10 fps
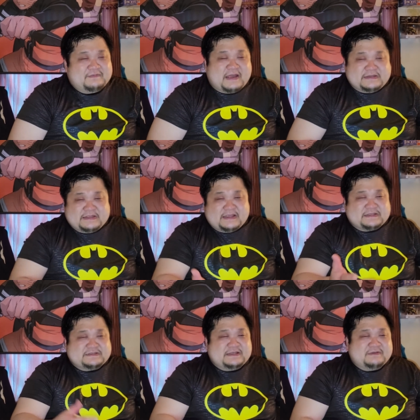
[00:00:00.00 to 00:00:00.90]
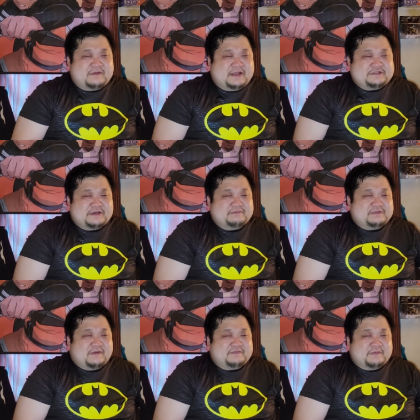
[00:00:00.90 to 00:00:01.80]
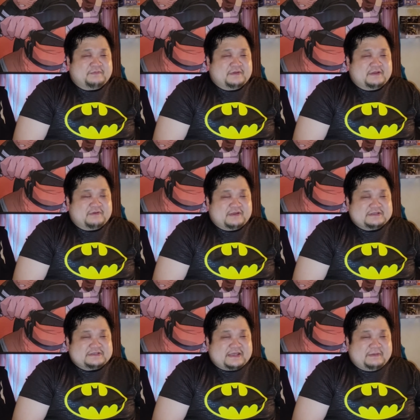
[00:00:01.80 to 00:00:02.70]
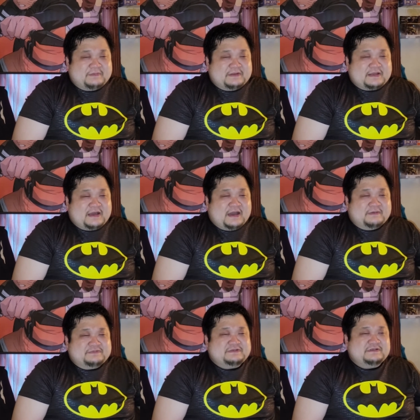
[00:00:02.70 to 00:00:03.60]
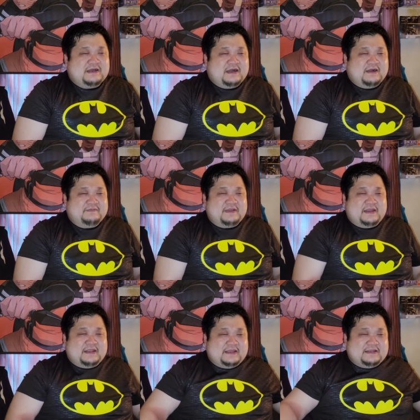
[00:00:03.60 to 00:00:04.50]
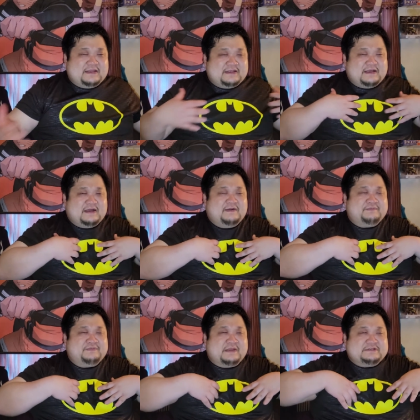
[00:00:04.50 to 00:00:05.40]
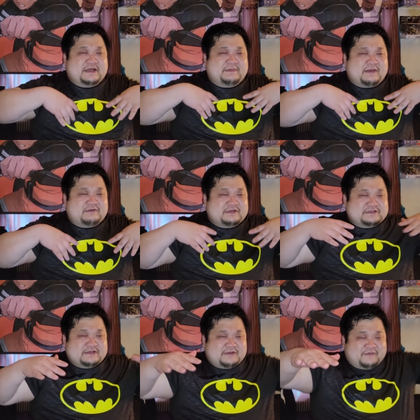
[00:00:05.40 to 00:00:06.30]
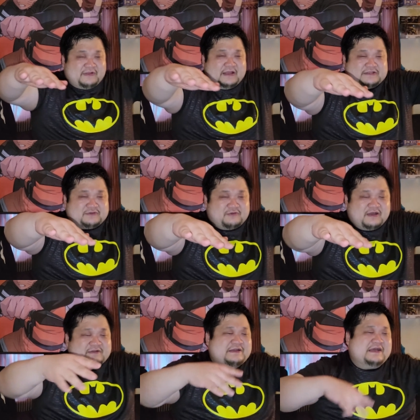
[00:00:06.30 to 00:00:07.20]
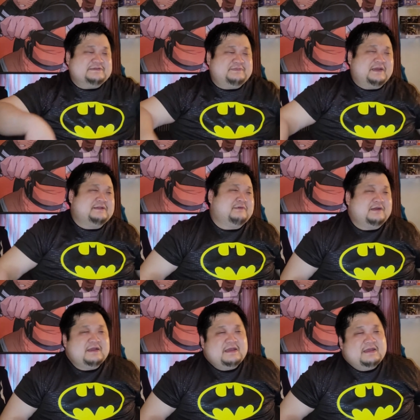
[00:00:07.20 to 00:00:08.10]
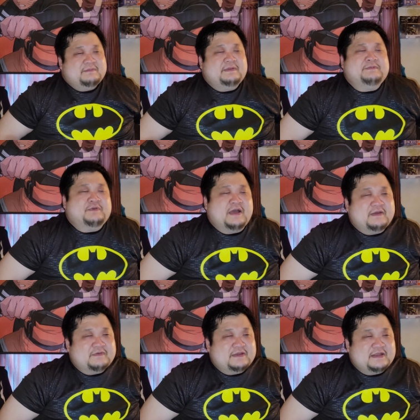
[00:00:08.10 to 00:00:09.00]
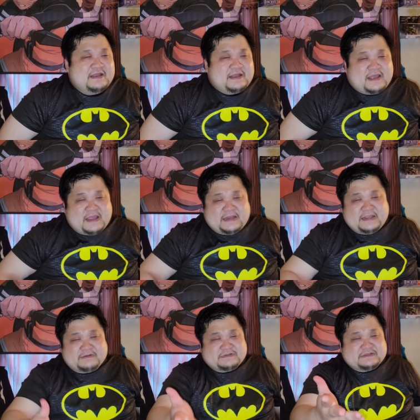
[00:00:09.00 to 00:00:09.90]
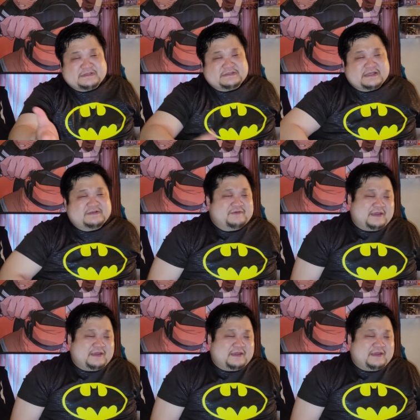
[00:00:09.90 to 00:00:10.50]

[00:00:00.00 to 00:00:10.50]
I did like the scene where he jumped up the building when he was escaping the cops, and he did. They try to make it realistic, the flying squirrel aspect where people have it, and he wasn't successful.